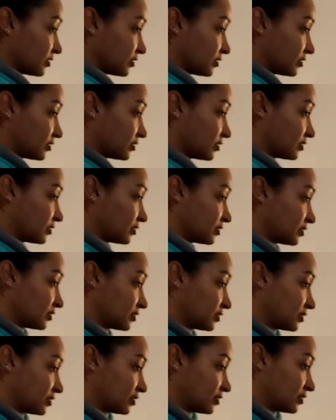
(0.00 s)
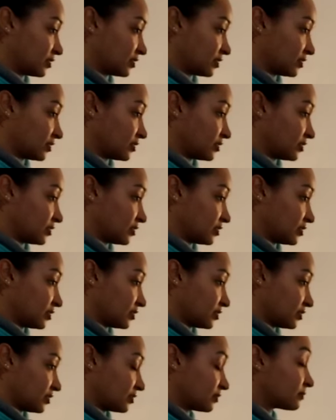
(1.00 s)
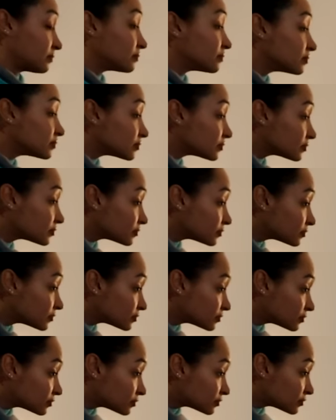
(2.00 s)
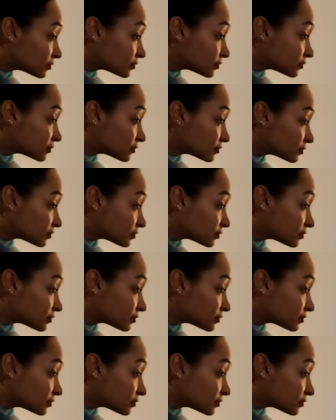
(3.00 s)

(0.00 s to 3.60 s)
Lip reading: Nothing is said.